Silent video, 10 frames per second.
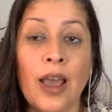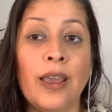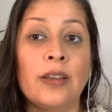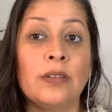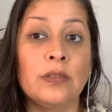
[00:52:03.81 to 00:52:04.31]

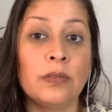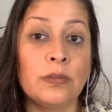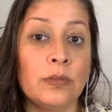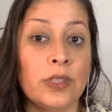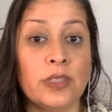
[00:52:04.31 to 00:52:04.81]
I
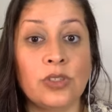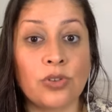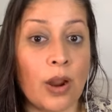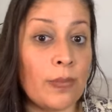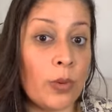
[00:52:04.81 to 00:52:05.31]
would
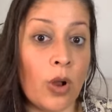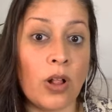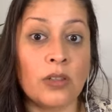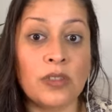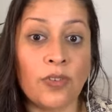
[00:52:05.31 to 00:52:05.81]
scrub the
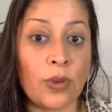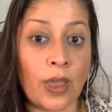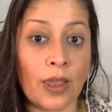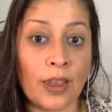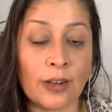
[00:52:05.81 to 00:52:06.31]
walls if
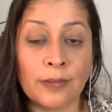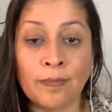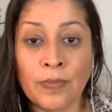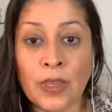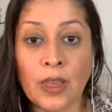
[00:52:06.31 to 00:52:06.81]
you
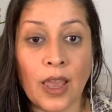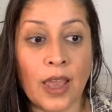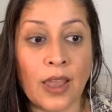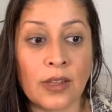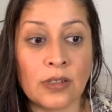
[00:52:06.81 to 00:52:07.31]
can
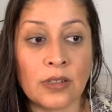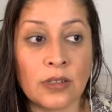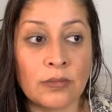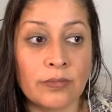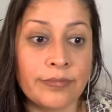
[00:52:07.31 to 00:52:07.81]

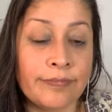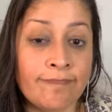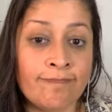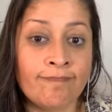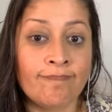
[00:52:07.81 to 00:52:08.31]
and,
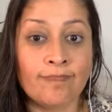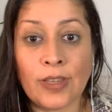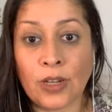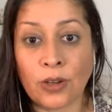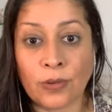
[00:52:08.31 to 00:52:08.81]

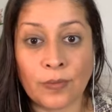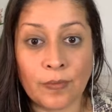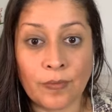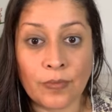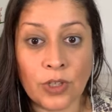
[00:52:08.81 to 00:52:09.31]
you know,
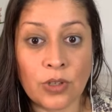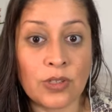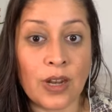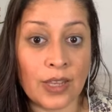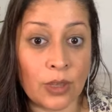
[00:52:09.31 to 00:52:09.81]

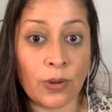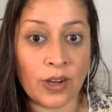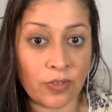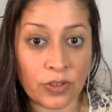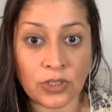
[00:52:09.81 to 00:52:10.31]
use an
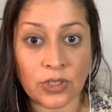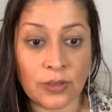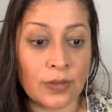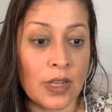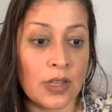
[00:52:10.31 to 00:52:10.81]
IQ air
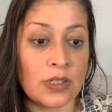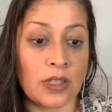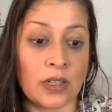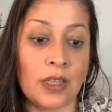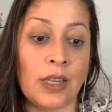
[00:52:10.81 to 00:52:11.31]
filter
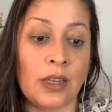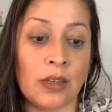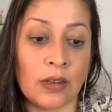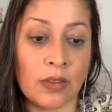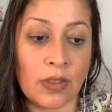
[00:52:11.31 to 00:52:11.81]
to
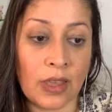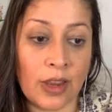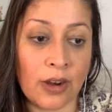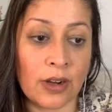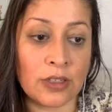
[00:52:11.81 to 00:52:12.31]
clean
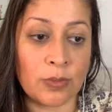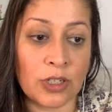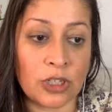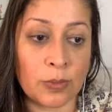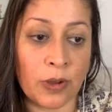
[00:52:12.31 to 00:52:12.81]
the air
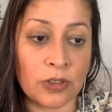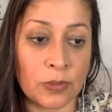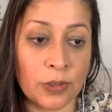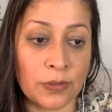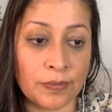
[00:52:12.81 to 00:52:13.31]
as much as
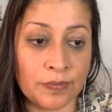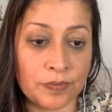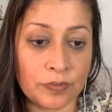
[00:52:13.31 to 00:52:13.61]
possible.